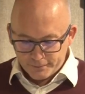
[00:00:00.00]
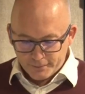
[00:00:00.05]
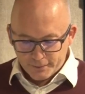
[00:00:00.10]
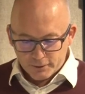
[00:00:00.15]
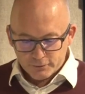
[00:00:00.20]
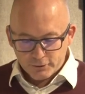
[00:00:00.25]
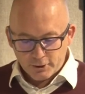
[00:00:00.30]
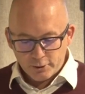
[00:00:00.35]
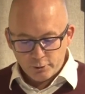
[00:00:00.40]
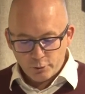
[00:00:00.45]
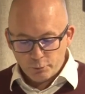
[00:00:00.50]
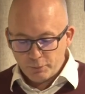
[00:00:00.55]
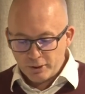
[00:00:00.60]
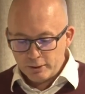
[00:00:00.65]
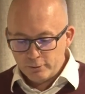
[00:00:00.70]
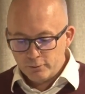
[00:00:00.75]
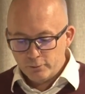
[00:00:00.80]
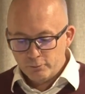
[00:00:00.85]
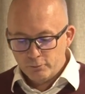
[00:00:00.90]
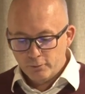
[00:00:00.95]
So there have
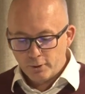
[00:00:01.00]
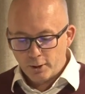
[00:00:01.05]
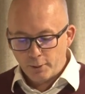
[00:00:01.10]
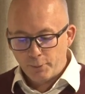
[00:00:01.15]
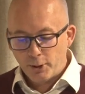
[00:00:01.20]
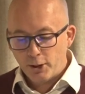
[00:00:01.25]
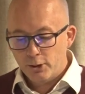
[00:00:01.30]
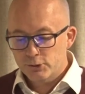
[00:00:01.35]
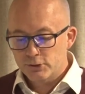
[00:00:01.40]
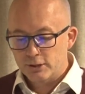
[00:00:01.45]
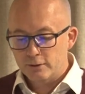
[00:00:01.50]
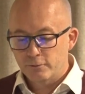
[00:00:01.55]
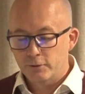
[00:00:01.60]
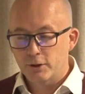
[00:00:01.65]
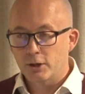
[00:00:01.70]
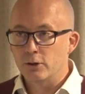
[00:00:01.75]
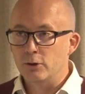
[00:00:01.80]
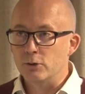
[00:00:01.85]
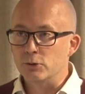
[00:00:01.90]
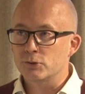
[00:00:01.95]
been opposing
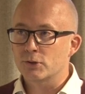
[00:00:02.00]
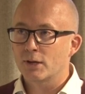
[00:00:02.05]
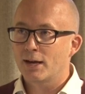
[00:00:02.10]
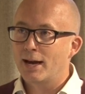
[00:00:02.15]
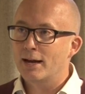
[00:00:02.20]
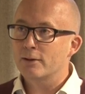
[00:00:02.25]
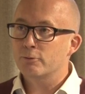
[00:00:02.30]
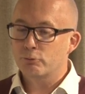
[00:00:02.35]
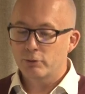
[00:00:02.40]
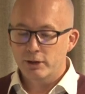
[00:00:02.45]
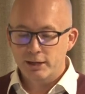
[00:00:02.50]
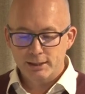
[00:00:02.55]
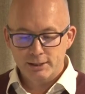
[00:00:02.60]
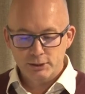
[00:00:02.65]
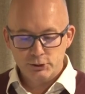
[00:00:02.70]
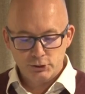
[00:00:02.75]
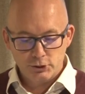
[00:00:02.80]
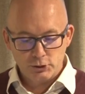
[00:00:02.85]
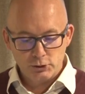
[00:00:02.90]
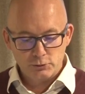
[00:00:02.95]
views and real
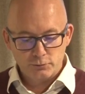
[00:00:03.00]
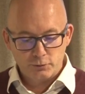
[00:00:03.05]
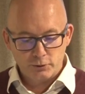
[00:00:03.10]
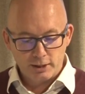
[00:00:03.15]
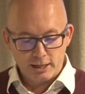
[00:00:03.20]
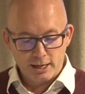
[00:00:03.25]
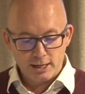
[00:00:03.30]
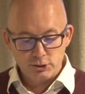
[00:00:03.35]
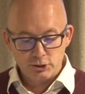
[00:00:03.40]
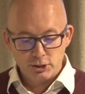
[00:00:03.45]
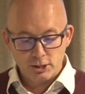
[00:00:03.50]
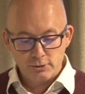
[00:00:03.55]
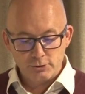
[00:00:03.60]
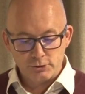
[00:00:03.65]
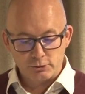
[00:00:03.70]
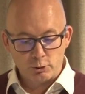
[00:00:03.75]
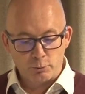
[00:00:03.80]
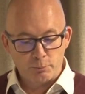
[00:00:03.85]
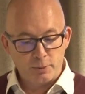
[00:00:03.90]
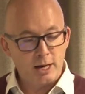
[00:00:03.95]
issues for the end
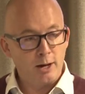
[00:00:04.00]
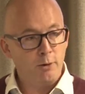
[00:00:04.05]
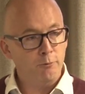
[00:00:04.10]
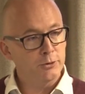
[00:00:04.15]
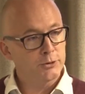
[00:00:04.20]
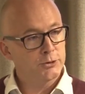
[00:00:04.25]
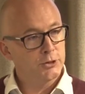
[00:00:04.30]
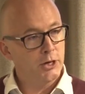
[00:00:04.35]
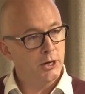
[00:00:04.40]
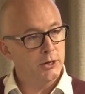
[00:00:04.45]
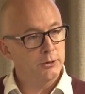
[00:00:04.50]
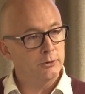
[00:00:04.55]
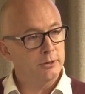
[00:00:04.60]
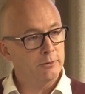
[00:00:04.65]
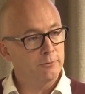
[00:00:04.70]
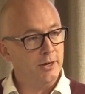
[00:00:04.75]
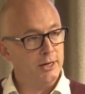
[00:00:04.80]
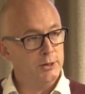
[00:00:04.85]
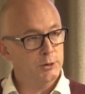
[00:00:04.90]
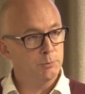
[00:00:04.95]
user about return on
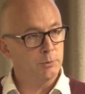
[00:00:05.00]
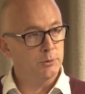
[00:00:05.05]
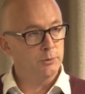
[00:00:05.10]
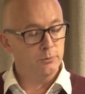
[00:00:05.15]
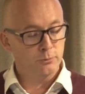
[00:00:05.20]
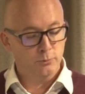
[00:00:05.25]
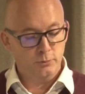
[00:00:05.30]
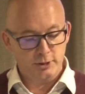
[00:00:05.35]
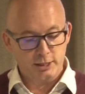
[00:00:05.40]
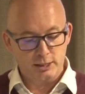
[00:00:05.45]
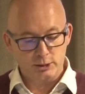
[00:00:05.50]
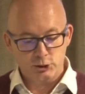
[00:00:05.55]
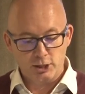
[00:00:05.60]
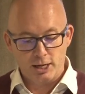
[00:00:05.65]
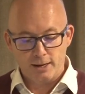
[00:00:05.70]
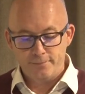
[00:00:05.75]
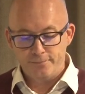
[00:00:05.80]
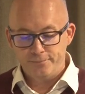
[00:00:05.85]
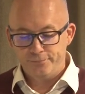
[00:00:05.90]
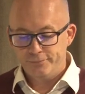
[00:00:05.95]
investment with
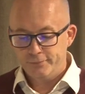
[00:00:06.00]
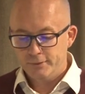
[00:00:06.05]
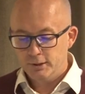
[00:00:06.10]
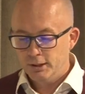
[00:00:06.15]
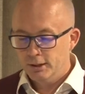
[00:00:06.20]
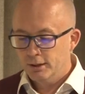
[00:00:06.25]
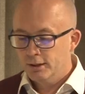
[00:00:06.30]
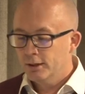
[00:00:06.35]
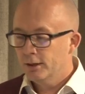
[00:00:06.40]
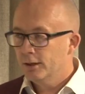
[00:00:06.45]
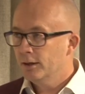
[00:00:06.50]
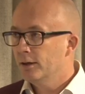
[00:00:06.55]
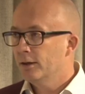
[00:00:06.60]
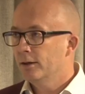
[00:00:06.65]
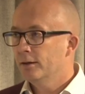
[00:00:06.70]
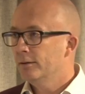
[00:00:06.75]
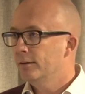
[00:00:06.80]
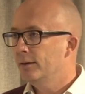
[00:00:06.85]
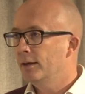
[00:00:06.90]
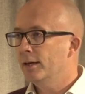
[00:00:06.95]
inkjet.
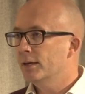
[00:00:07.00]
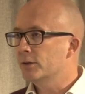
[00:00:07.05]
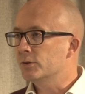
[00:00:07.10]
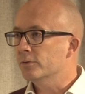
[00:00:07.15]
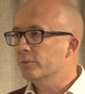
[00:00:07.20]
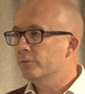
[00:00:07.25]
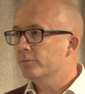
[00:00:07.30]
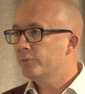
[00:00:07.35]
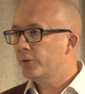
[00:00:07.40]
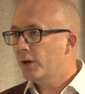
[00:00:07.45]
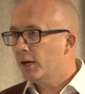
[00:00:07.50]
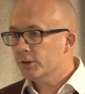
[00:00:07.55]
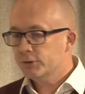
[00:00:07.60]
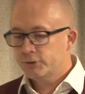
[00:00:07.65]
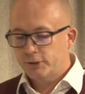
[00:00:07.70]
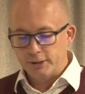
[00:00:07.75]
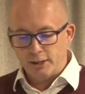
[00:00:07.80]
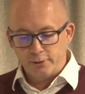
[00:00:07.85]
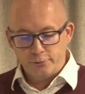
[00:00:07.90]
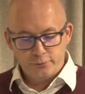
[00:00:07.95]
It isn't fast
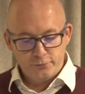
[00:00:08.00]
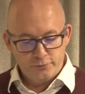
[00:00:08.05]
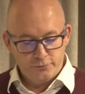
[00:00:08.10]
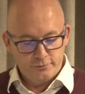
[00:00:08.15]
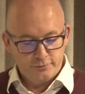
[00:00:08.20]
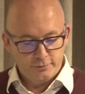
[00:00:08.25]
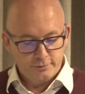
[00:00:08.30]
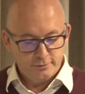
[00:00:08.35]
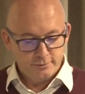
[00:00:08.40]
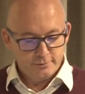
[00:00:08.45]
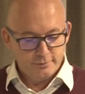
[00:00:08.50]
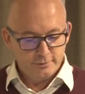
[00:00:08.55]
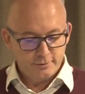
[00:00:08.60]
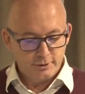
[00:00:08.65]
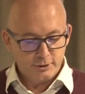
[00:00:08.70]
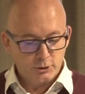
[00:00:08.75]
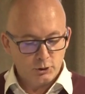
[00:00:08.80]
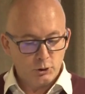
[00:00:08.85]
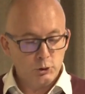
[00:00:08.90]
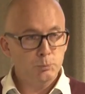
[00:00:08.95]
enough.
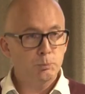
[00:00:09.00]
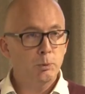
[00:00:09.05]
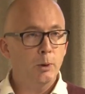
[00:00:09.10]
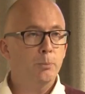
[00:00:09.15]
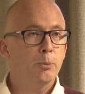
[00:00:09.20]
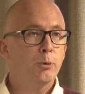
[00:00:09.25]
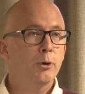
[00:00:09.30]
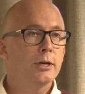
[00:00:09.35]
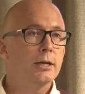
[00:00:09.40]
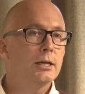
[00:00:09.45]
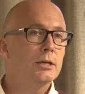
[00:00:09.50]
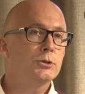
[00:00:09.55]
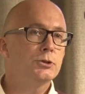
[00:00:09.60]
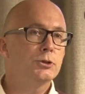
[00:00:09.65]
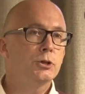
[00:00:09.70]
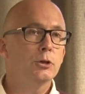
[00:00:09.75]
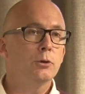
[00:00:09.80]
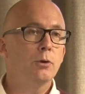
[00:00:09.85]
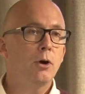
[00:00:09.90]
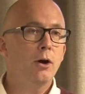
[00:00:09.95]
The cost per print is
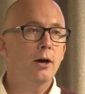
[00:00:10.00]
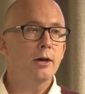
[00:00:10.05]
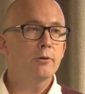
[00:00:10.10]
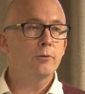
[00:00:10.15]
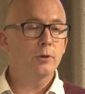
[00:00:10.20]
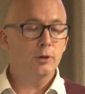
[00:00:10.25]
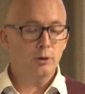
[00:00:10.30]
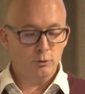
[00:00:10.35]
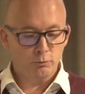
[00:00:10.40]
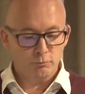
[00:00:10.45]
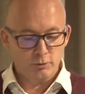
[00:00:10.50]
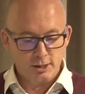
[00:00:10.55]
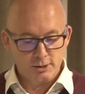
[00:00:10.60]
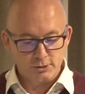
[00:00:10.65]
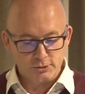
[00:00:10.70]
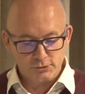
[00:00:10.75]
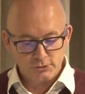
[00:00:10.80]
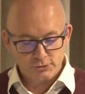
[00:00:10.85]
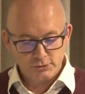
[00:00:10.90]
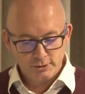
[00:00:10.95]
too high for long
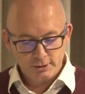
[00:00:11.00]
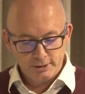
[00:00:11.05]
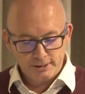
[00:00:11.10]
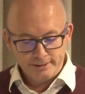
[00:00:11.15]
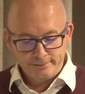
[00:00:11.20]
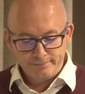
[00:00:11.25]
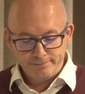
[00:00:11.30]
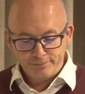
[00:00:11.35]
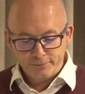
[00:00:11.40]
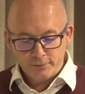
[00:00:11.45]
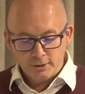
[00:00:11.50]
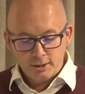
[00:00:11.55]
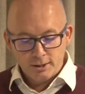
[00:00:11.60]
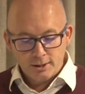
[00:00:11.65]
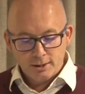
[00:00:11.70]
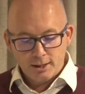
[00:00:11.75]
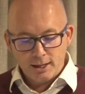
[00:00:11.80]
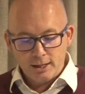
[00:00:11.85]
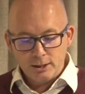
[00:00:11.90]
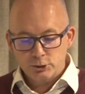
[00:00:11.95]
runs.
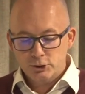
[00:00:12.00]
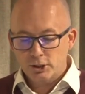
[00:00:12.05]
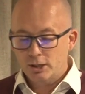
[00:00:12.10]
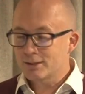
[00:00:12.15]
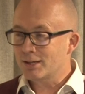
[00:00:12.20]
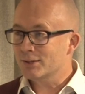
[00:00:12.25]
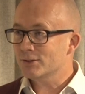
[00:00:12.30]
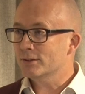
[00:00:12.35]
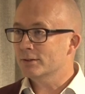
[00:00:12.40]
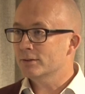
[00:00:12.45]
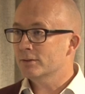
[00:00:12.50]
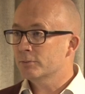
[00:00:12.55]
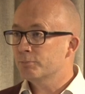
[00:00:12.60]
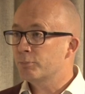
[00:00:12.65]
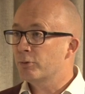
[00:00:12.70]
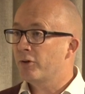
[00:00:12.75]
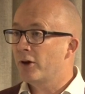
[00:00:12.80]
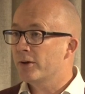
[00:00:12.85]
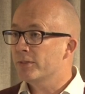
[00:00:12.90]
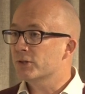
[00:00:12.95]
Inkjet doesn't
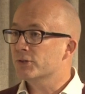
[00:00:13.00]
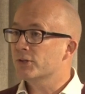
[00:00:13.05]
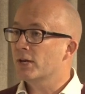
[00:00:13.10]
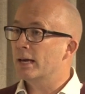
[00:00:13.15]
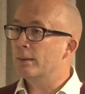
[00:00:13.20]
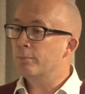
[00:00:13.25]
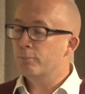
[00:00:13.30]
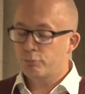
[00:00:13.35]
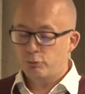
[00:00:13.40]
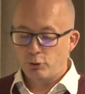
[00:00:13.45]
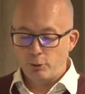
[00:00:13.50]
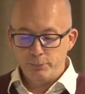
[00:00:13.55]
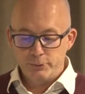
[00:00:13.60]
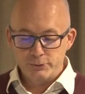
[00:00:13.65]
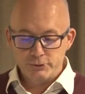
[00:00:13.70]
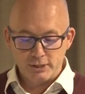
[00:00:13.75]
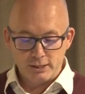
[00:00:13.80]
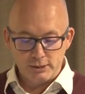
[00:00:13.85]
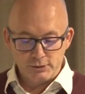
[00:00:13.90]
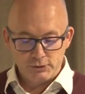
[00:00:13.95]
provide the same
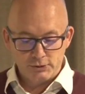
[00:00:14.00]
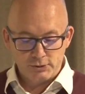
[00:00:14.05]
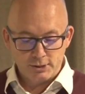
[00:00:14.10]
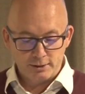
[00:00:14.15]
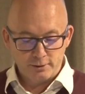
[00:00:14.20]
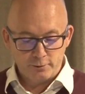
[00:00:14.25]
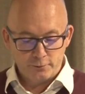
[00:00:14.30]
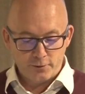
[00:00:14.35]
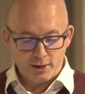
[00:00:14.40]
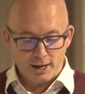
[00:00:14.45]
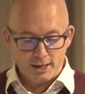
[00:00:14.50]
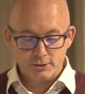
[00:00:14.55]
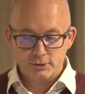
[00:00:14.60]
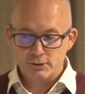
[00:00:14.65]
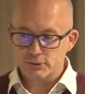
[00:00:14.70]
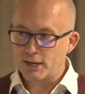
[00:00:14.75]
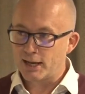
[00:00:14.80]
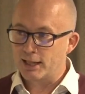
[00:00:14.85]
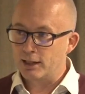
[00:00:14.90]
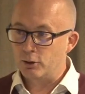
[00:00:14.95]
properties and effects
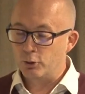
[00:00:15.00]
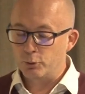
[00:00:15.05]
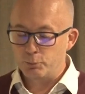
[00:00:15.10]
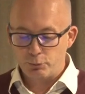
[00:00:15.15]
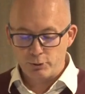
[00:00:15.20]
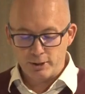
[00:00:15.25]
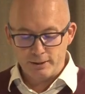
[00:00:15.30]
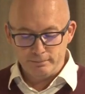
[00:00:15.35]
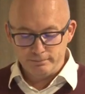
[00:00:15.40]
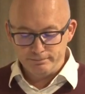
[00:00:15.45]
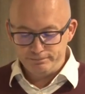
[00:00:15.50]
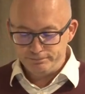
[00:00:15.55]
as analog print.